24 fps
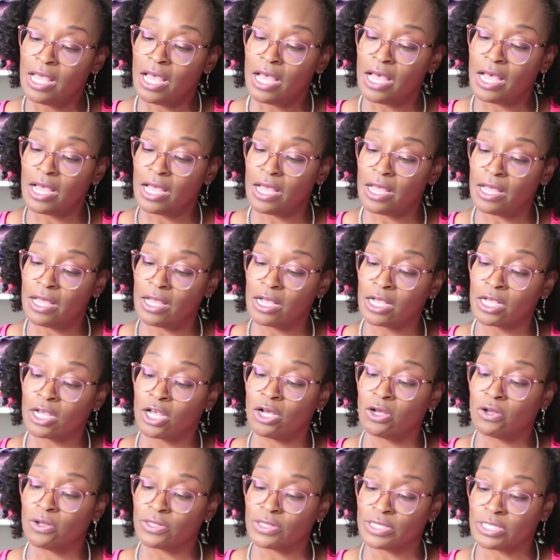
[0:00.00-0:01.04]

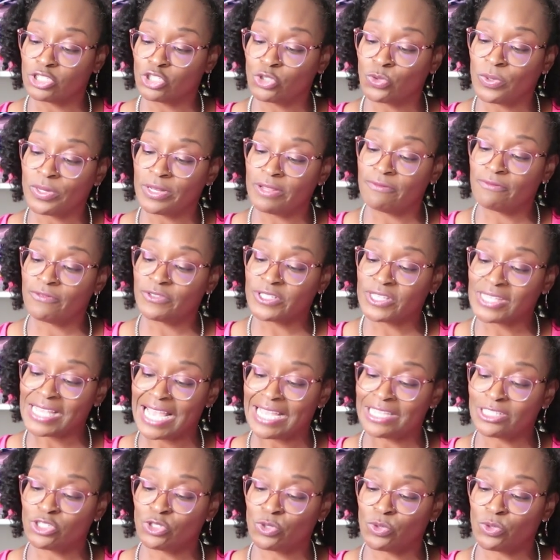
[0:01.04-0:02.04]
Size